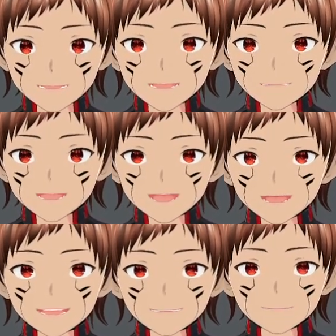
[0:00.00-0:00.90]
this.
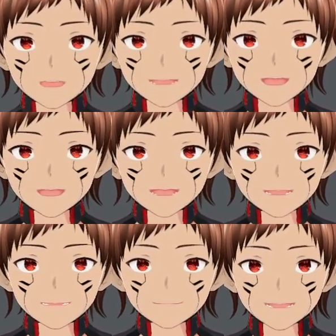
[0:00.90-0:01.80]
Okay, so I did
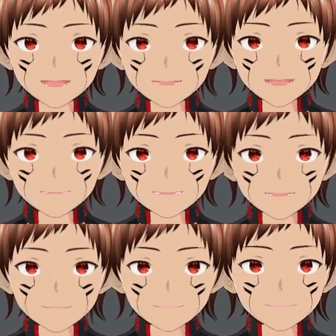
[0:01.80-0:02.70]
this word this.
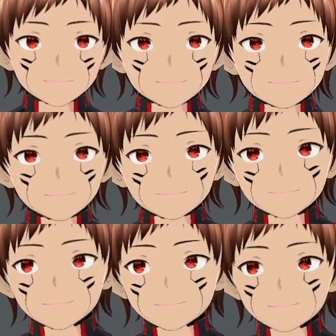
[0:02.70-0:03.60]

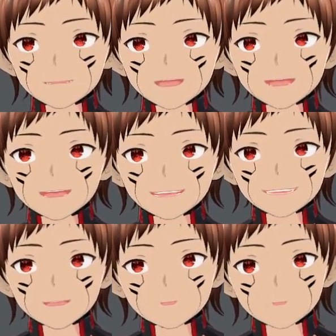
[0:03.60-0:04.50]
Okay,
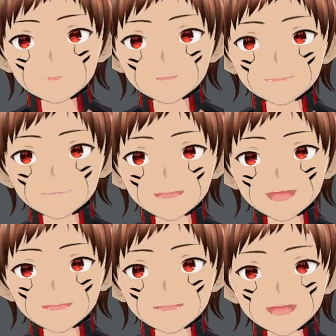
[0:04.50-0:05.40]
you have
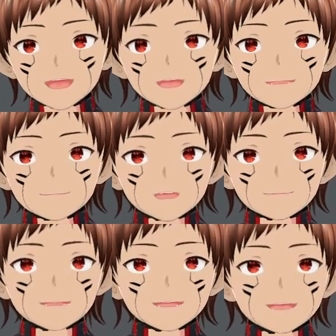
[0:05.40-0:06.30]
gone up
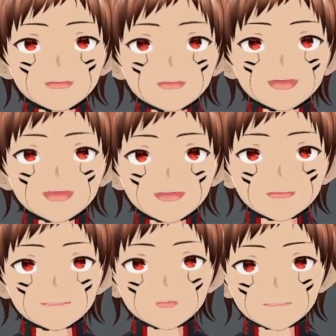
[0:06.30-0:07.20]
3
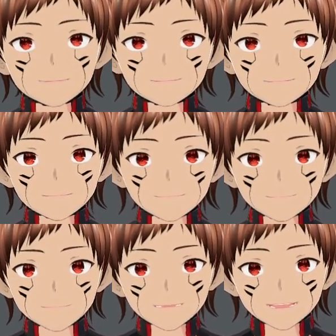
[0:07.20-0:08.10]
models.
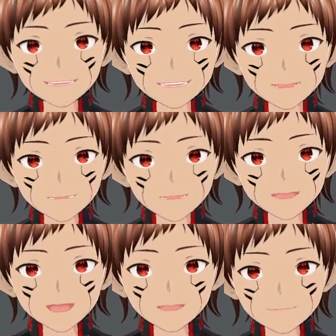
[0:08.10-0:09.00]
Yeah,
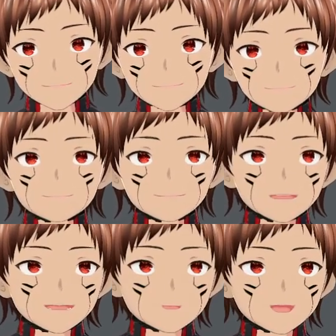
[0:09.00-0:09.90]
so
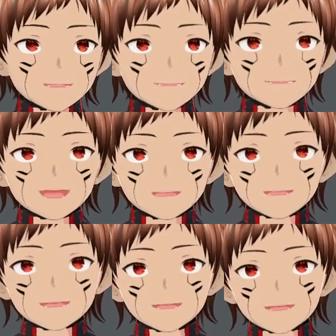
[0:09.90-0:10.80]
you are
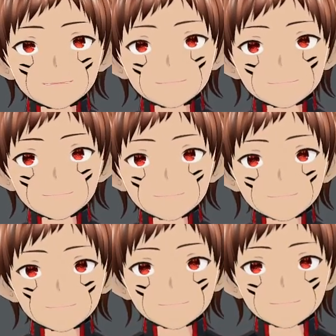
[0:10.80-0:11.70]

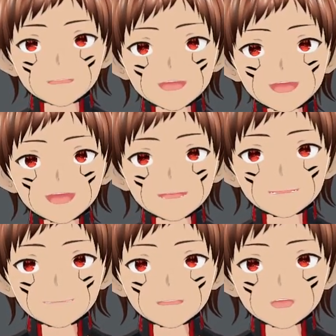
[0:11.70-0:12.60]
45,
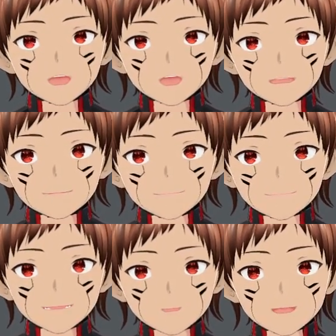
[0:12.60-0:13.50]
so
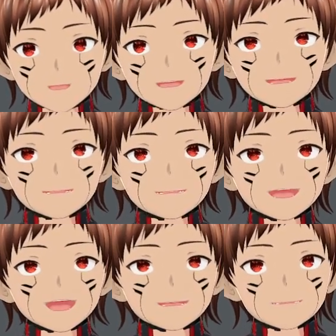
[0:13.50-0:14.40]
you got a
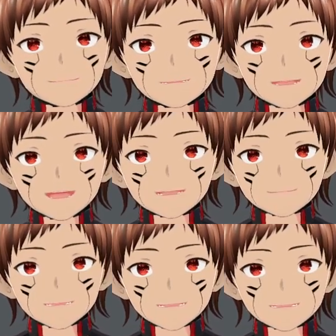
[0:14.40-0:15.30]
5 point
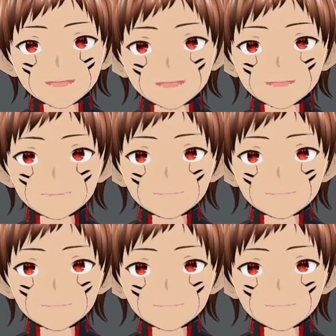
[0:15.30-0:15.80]
increase